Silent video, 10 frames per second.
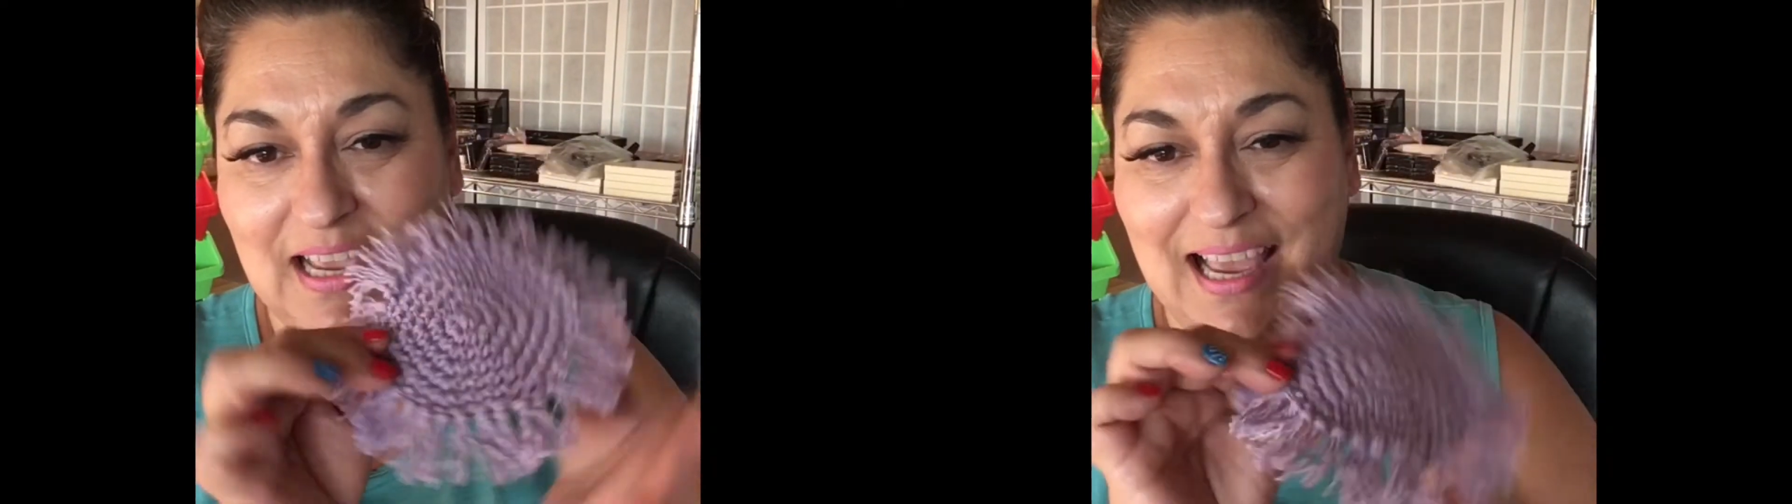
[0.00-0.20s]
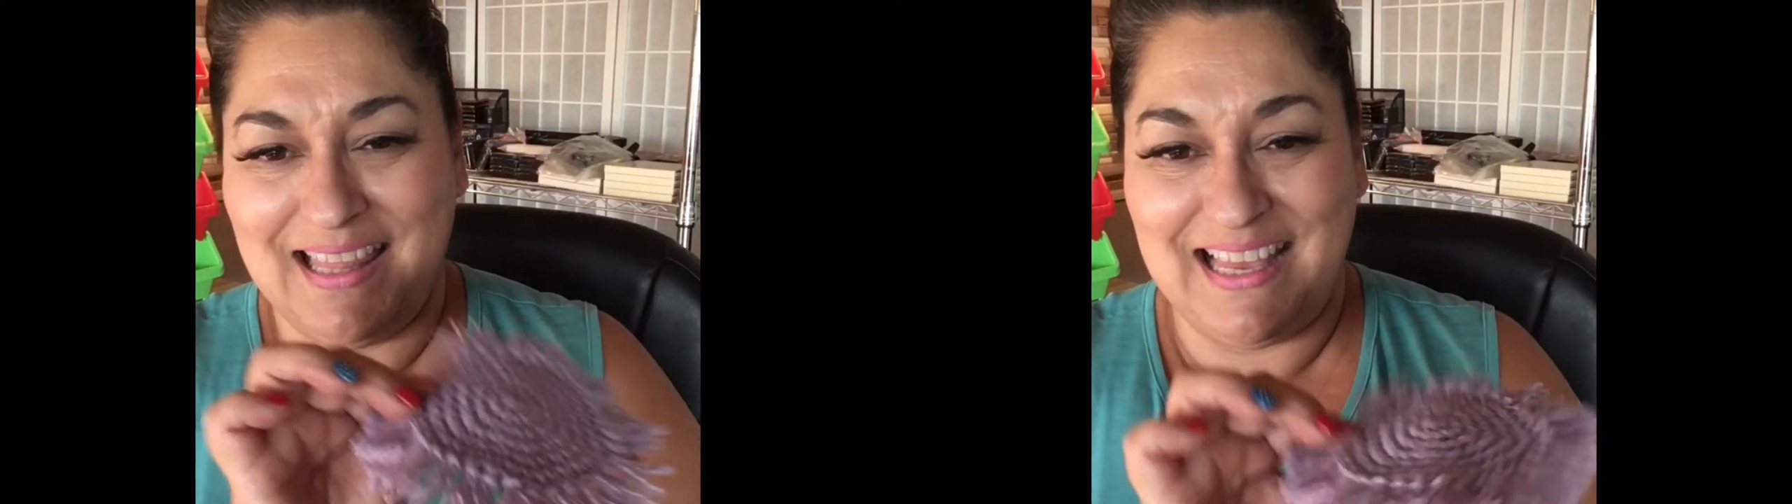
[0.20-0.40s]

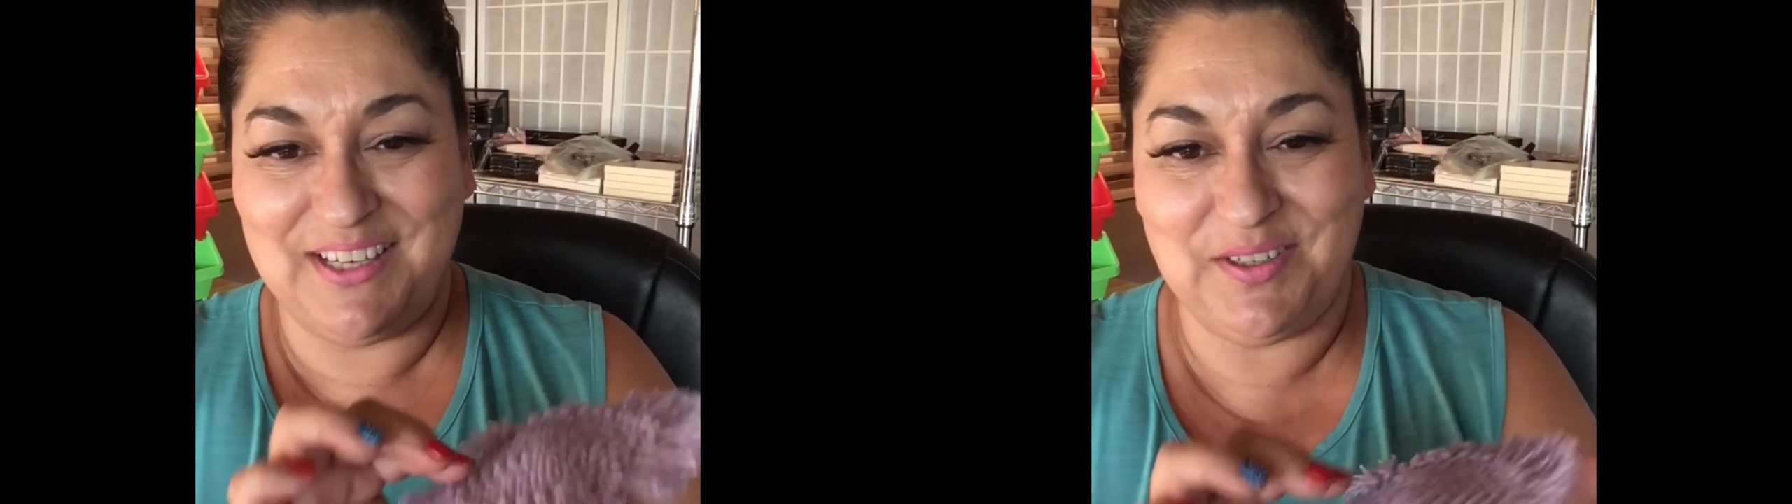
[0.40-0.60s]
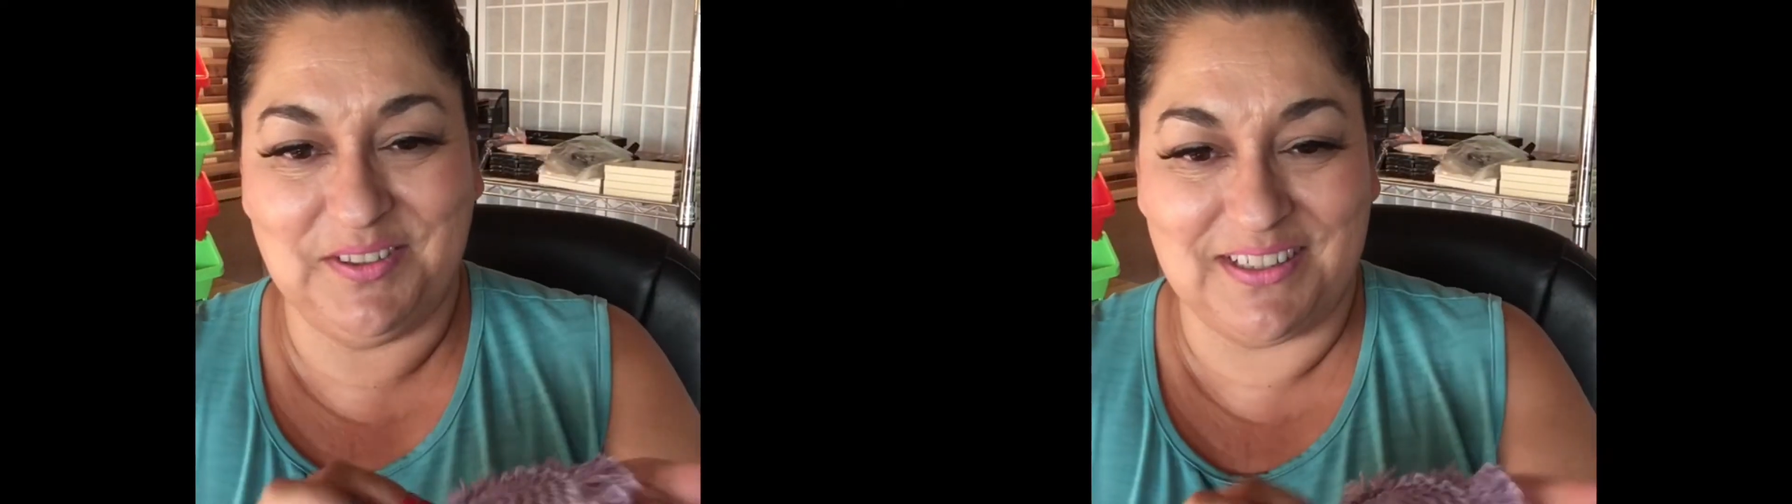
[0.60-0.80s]
and they
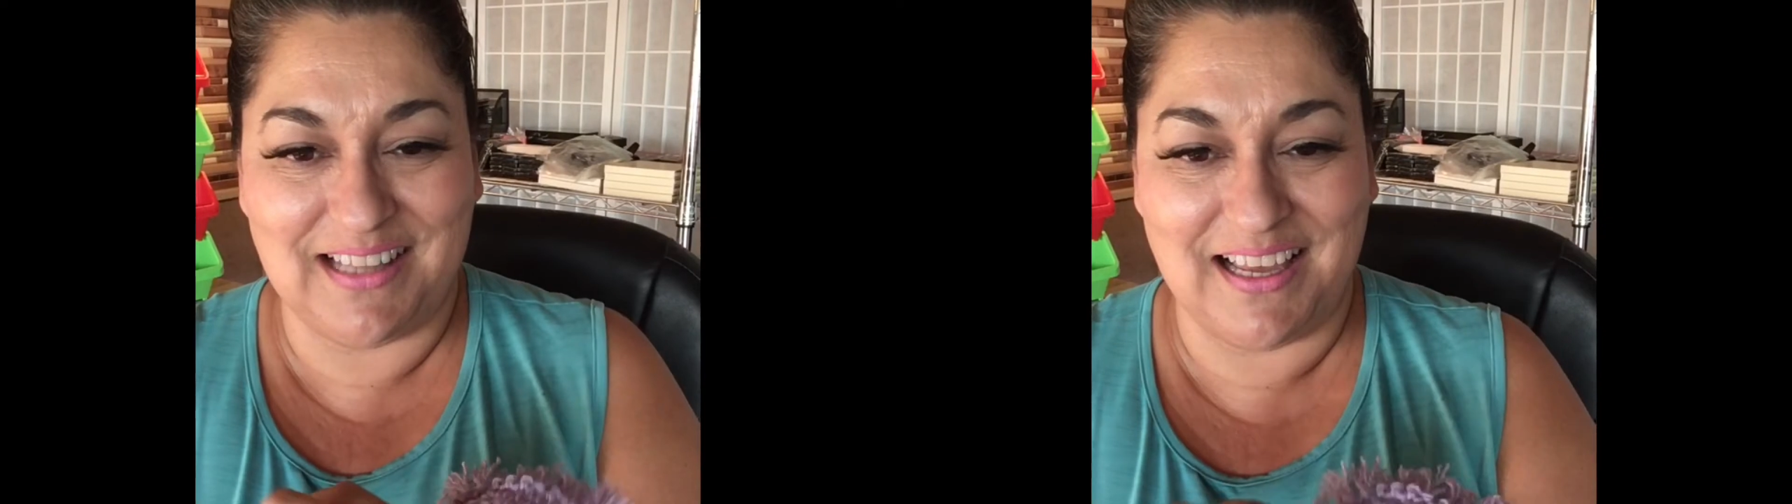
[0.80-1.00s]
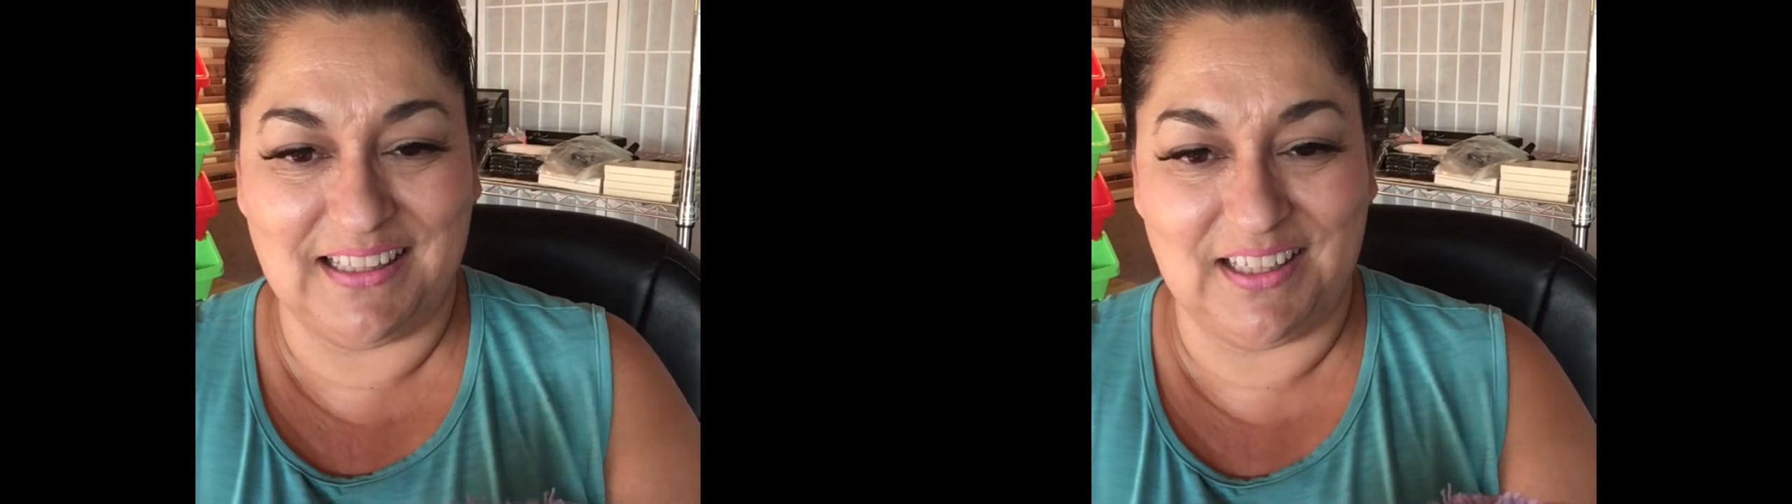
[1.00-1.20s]
do look
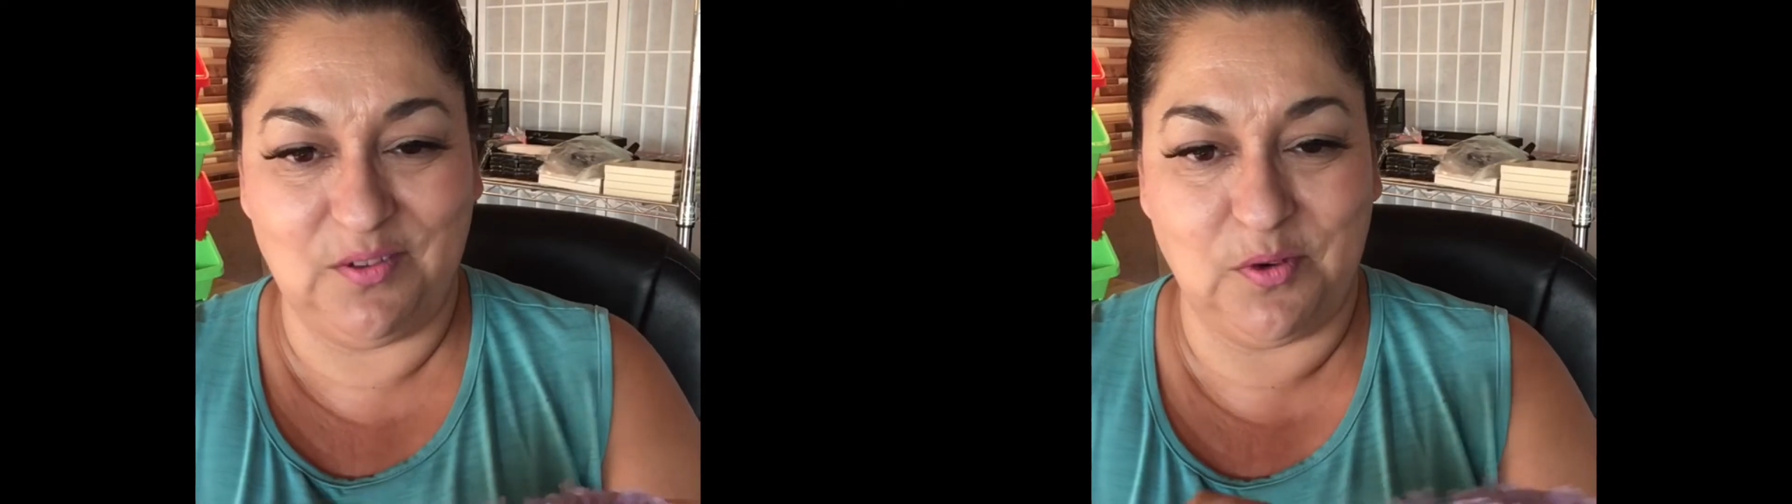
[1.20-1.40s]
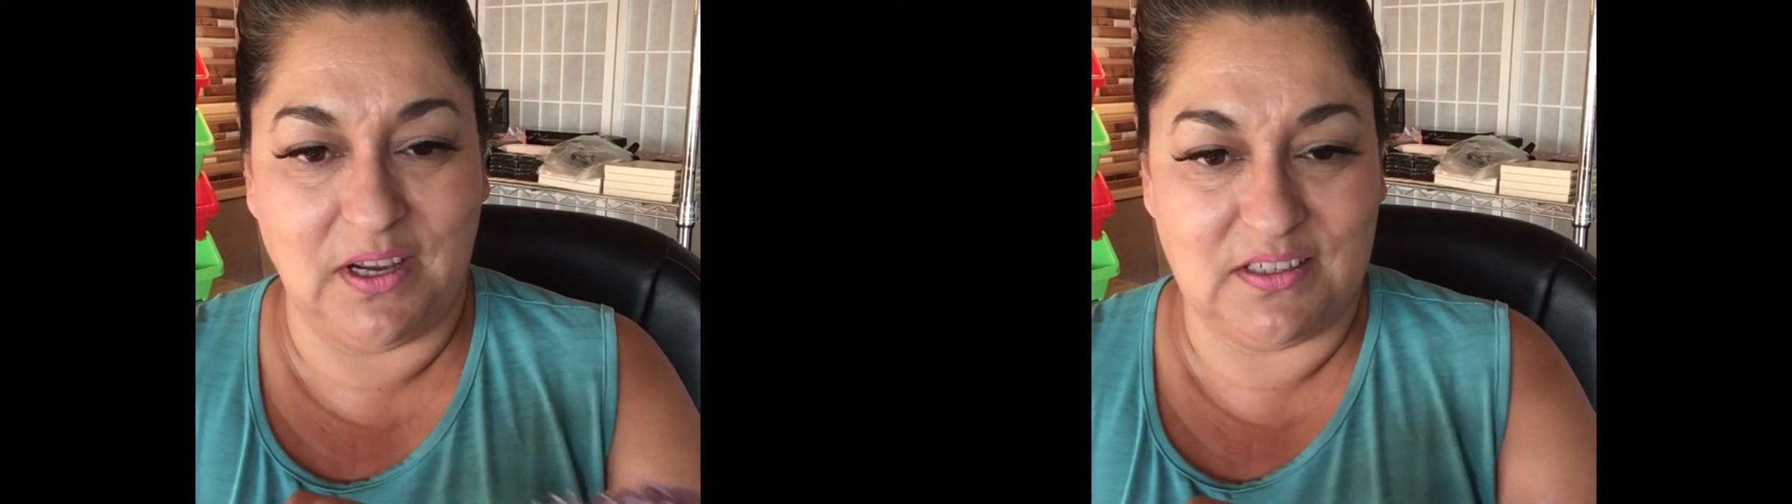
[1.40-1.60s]
like a little
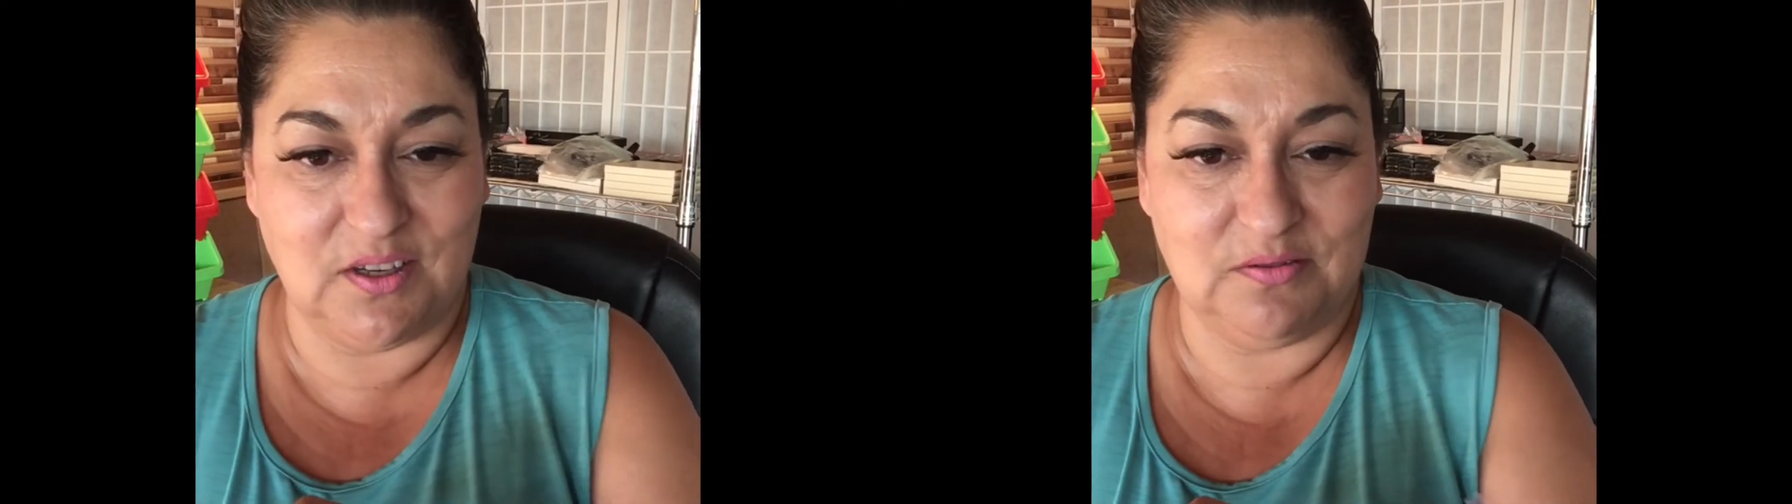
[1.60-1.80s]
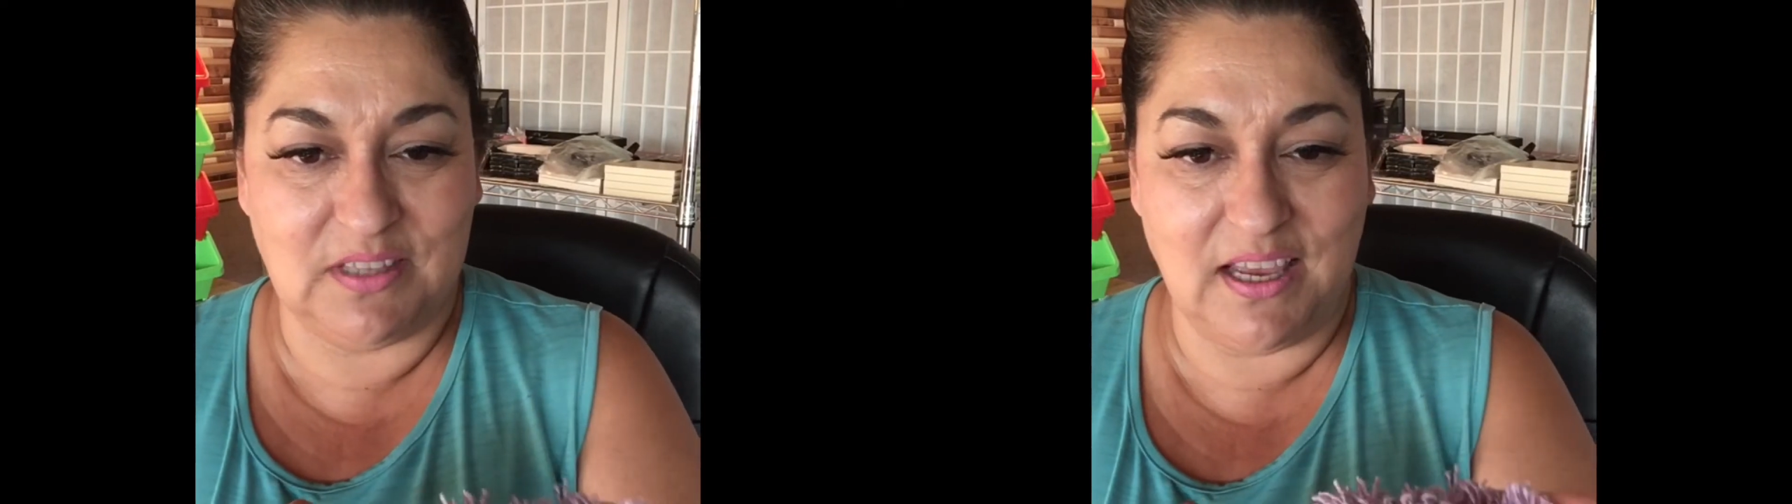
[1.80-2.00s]
rug,
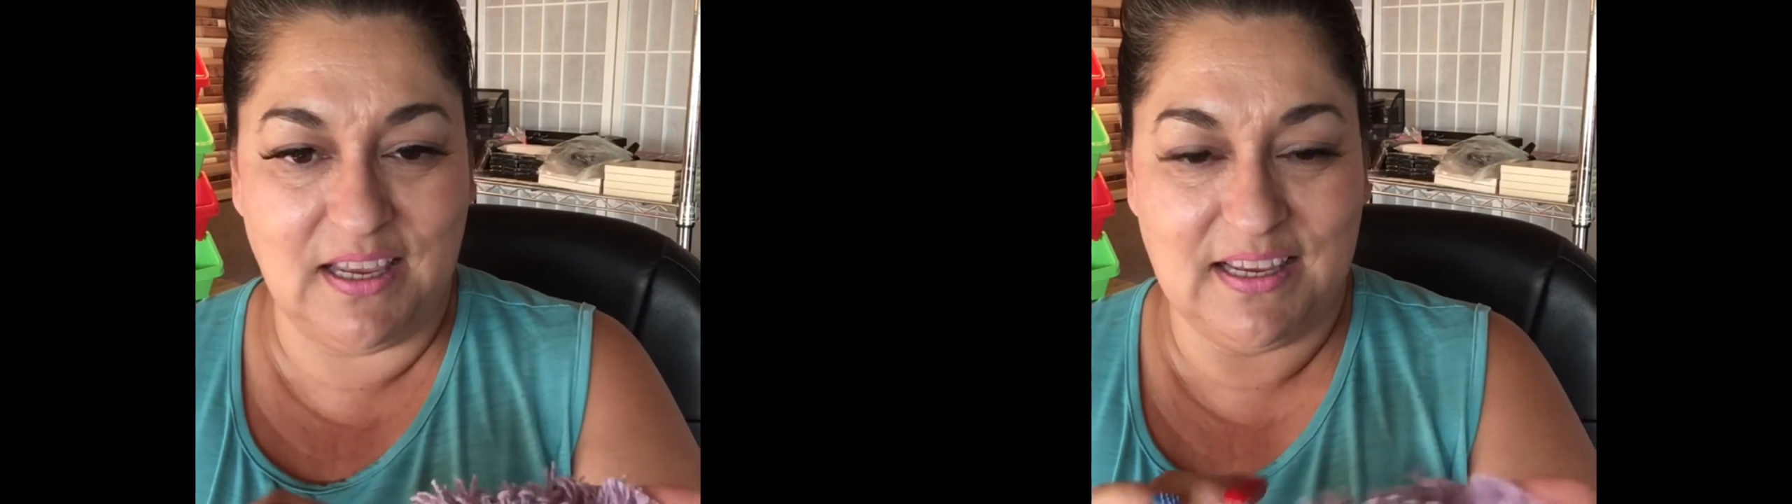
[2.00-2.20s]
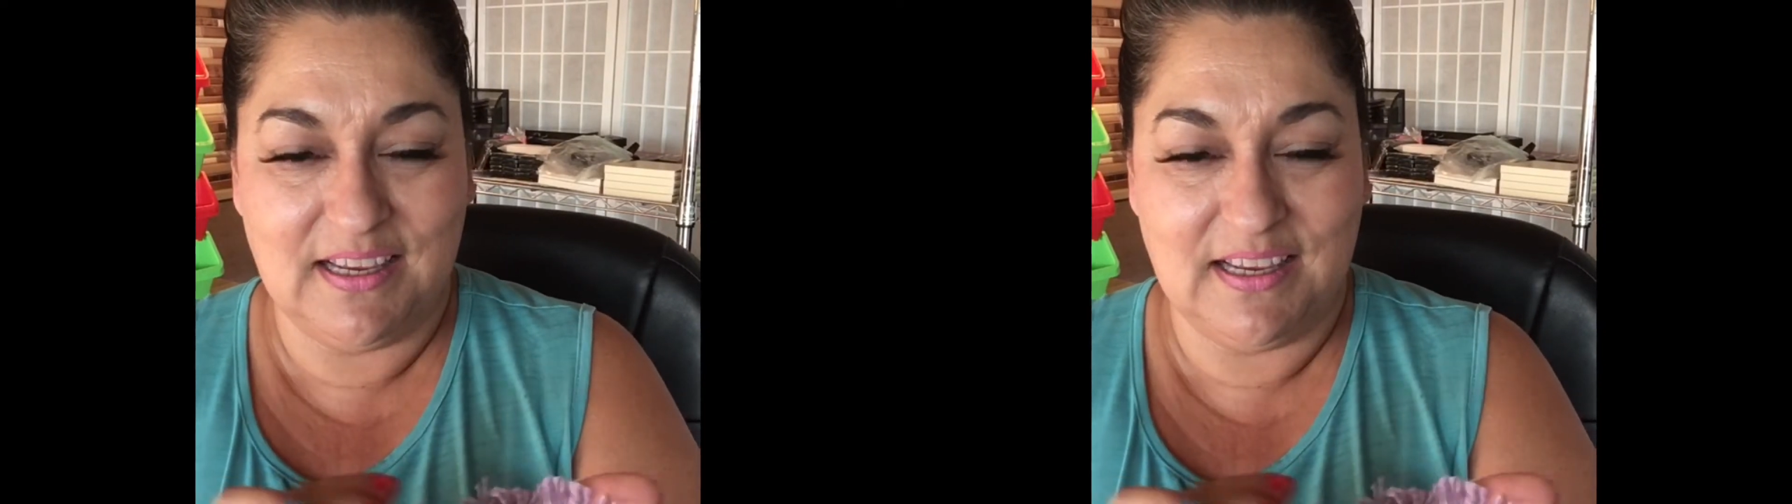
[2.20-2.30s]
don't they?